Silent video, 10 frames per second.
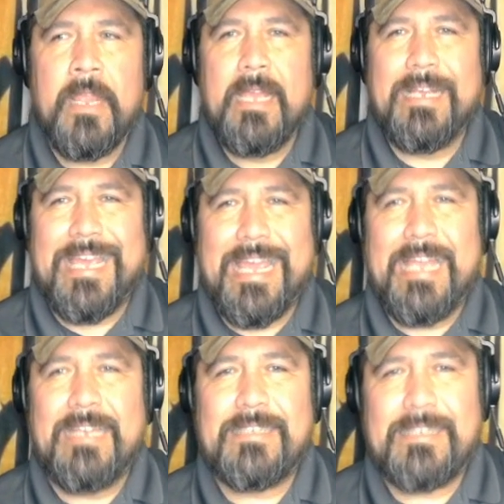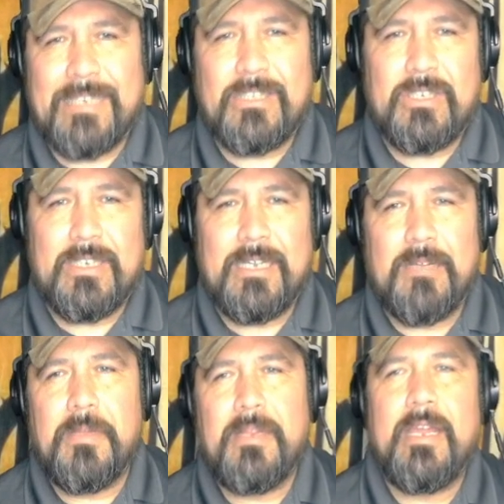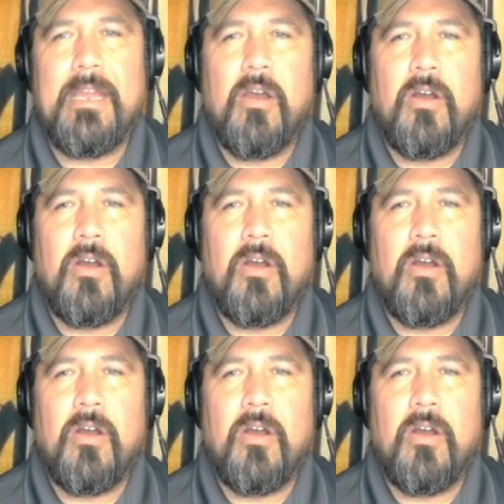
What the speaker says: keen sense to them, and they